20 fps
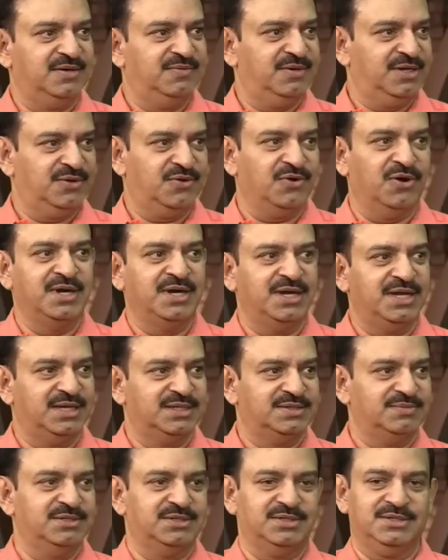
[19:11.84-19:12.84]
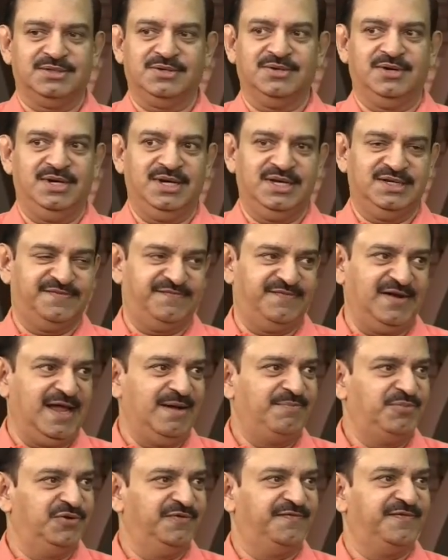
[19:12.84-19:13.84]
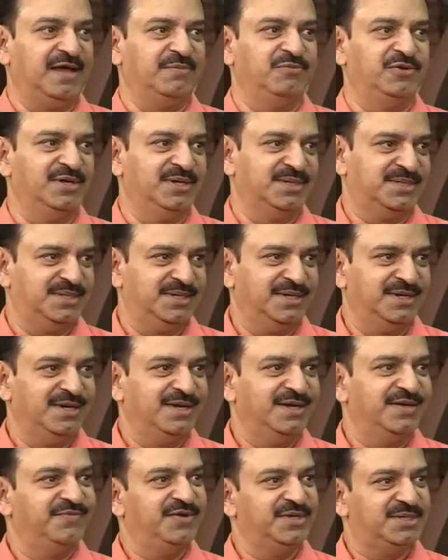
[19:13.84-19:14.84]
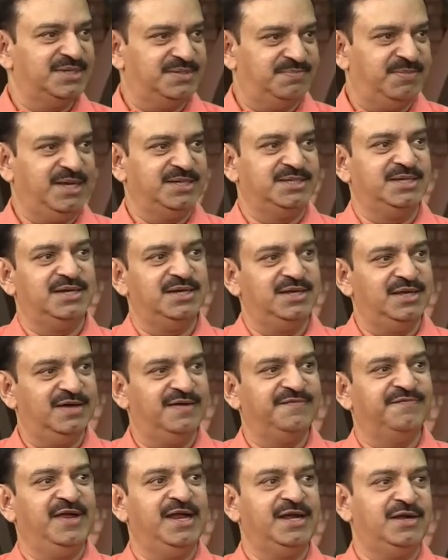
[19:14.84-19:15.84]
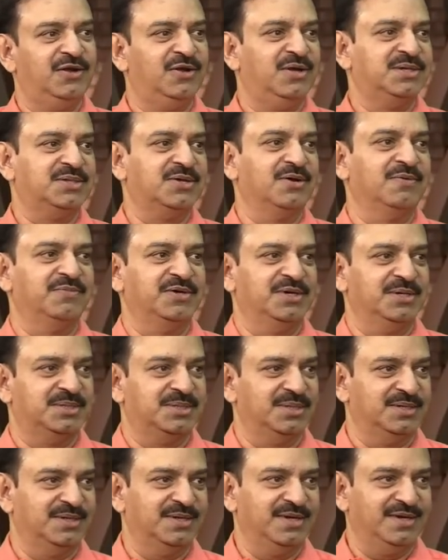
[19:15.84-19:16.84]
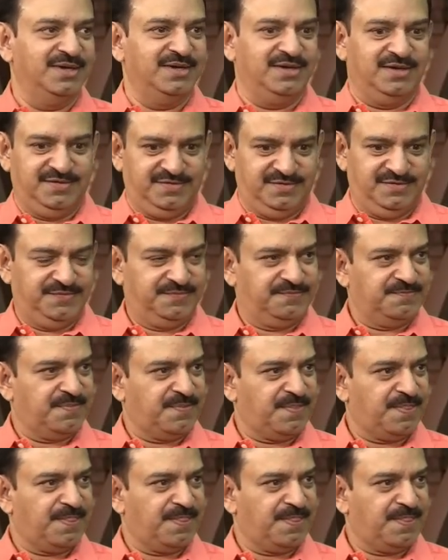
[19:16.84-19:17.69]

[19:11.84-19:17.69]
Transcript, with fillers: one contest which is called as Flab to Fabulous, which is basically a weight loss competition so, uh, so